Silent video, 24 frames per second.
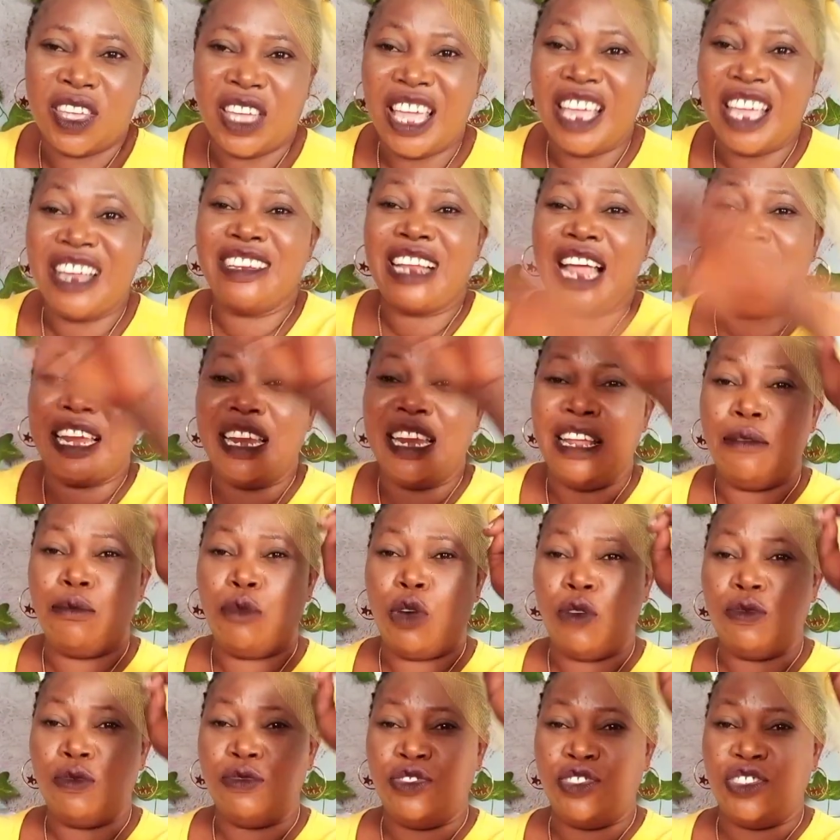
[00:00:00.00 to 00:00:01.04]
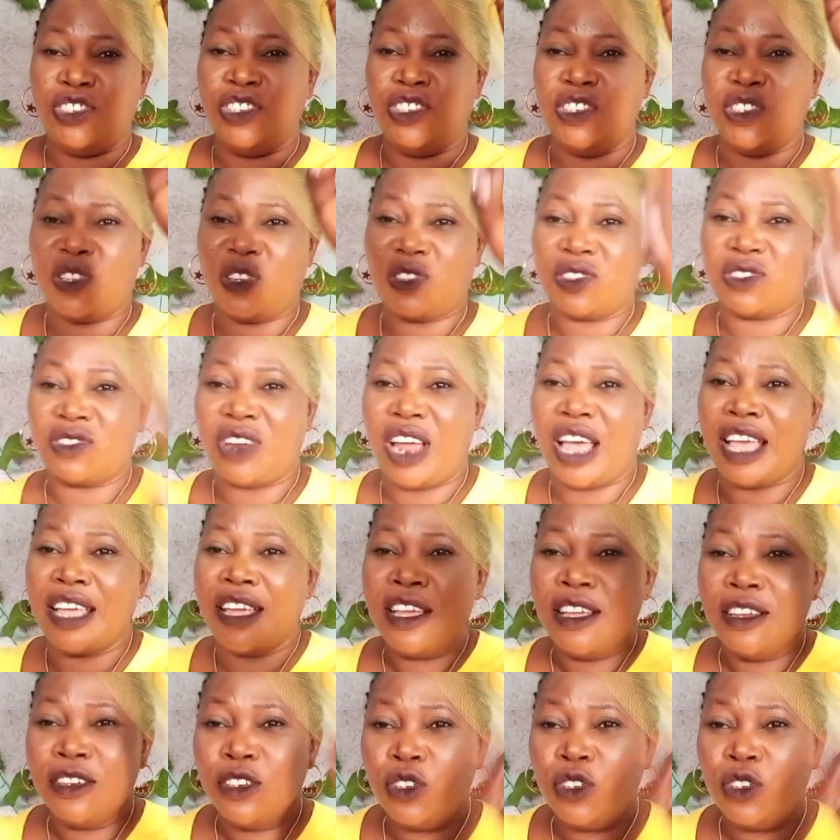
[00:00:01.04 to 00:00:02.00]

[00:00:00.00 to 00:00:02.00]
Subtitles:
in the name of Jesus Christ.